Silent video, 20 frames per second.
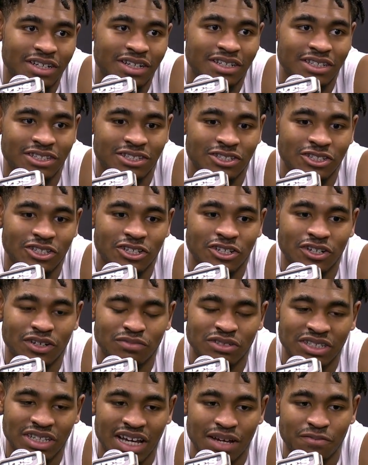So, you know, I'm
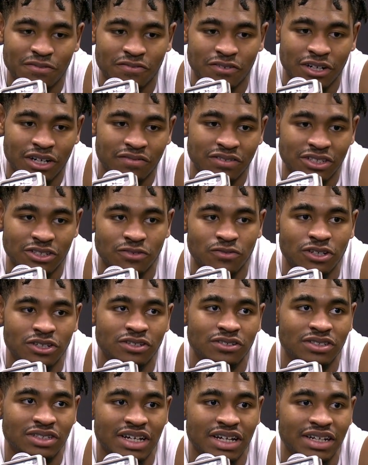just happy for every single one of
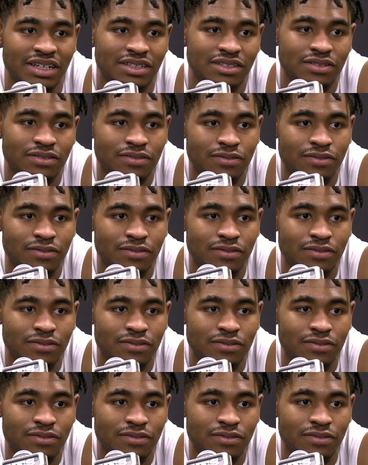those guys.